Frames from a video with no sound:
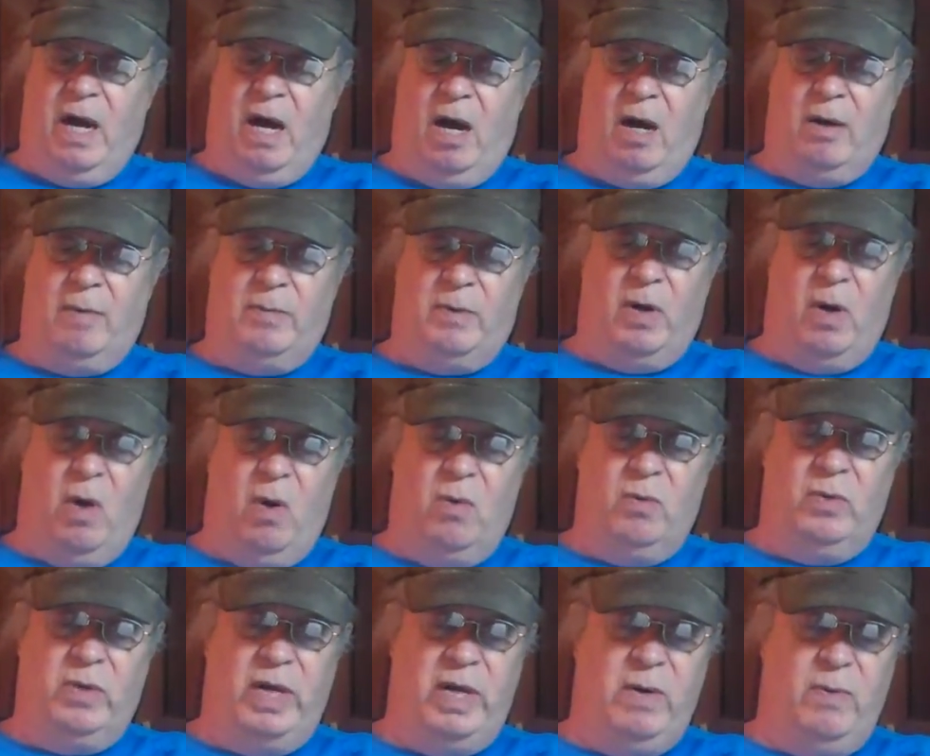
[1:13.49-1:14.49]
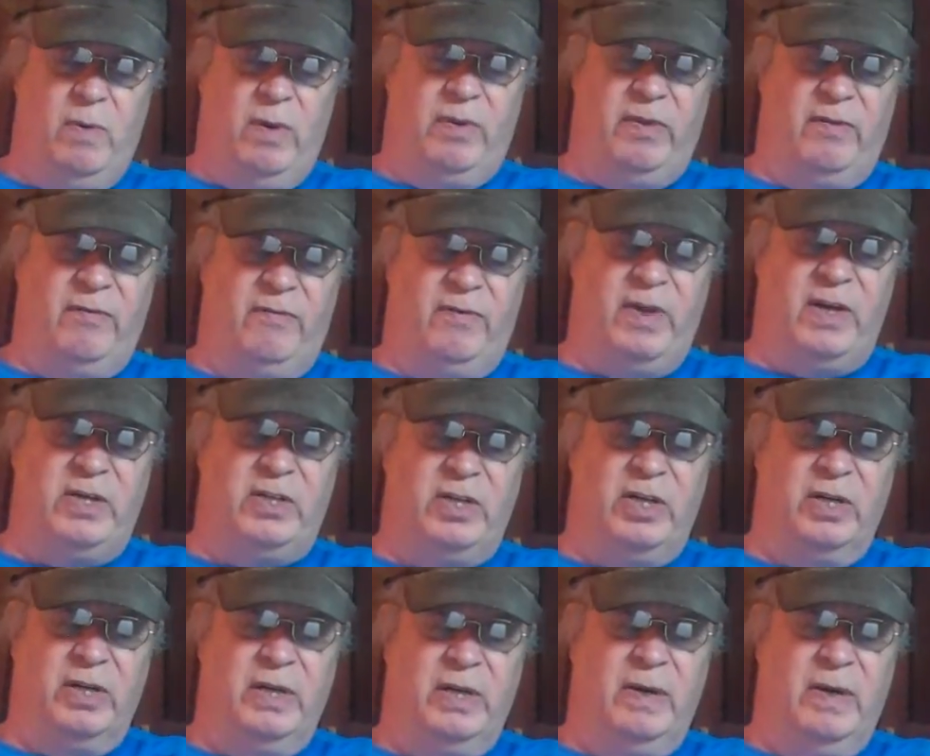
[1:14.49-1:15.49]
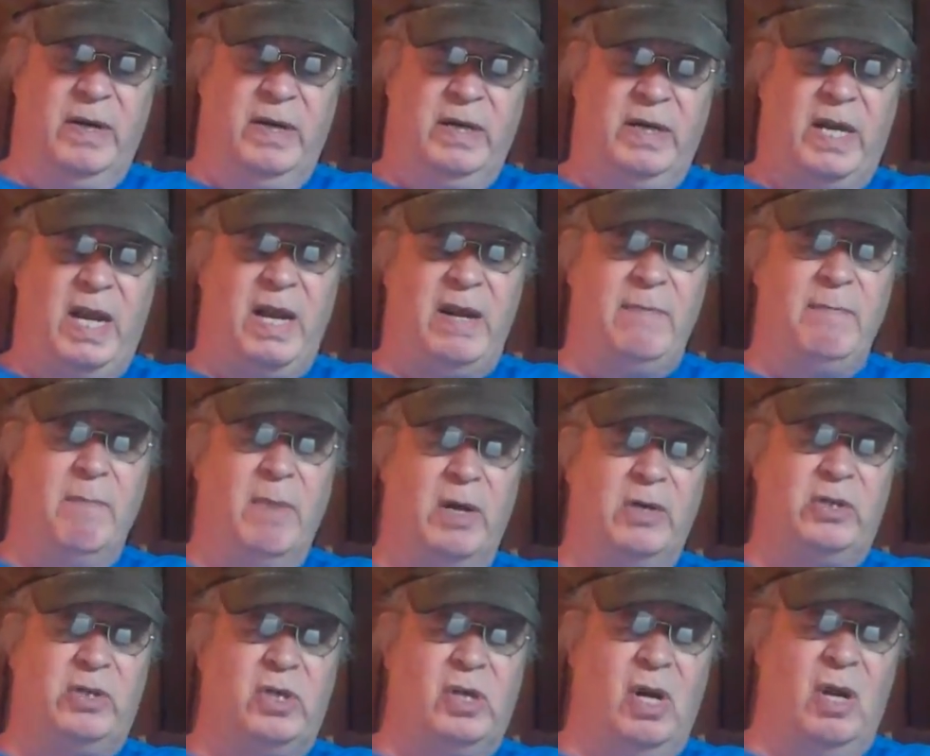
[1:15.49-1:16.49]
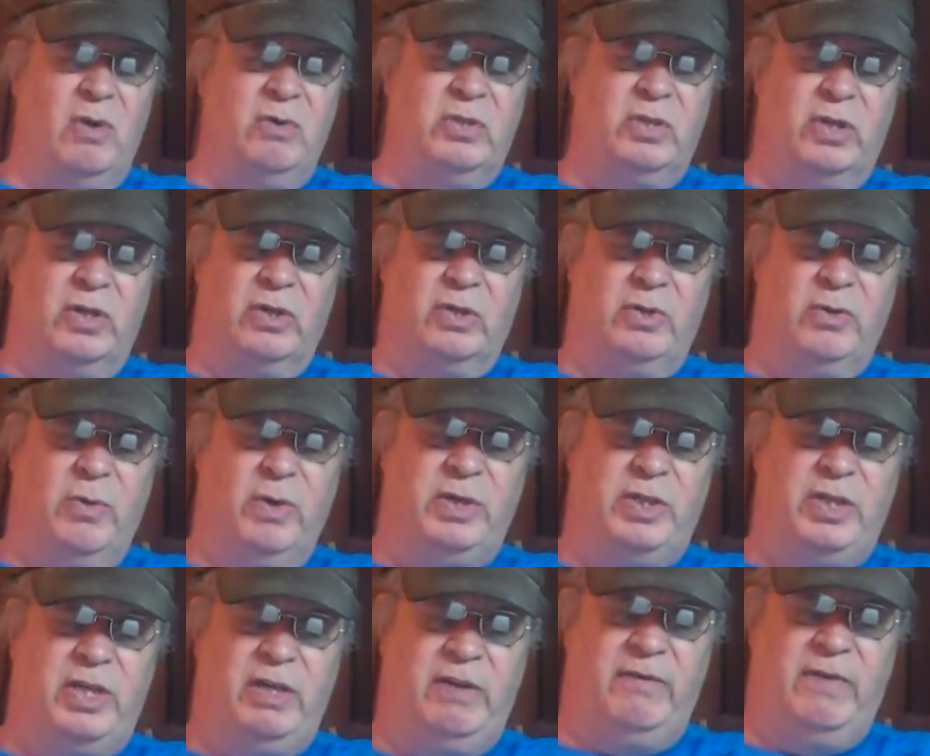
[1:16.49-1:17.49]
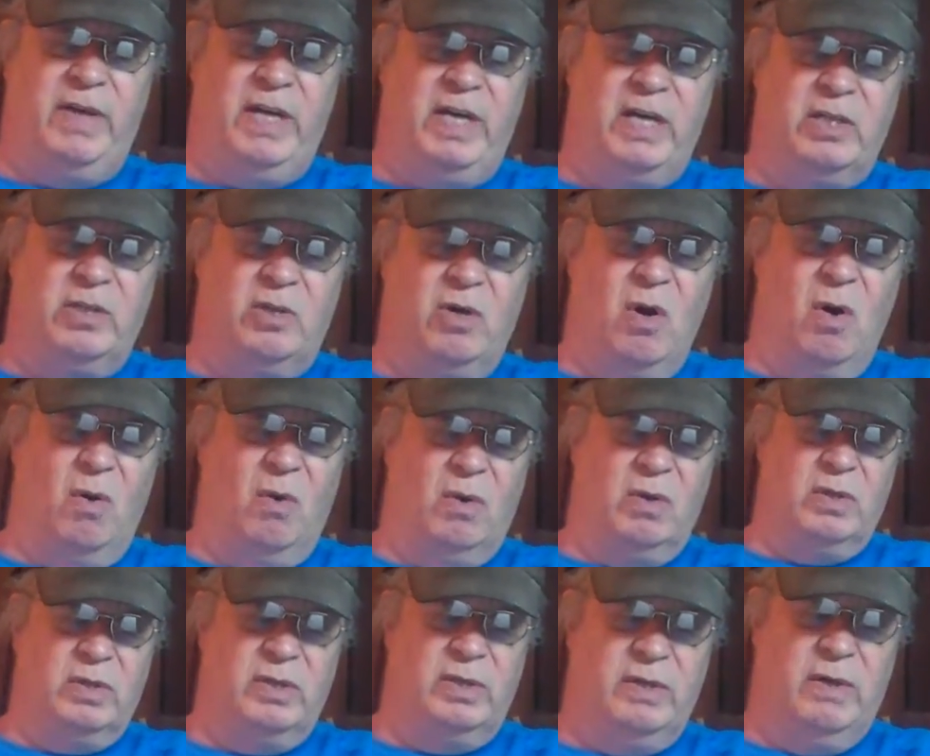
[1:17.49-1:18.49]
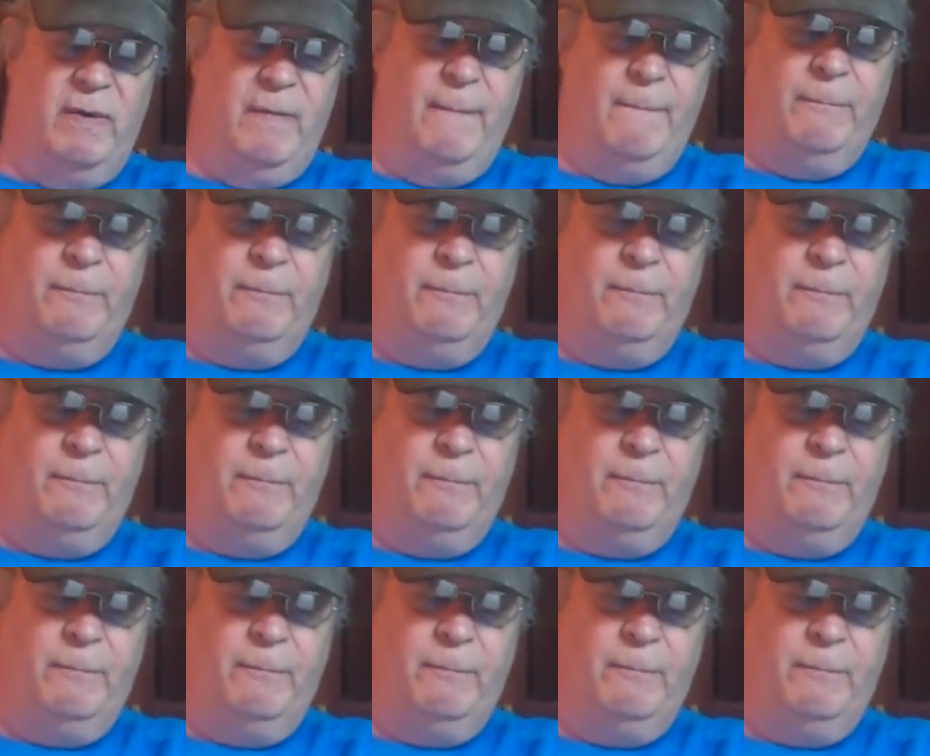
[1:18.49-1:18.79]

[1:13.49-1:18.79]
armed only with a vision, came much closer to achieving his goals.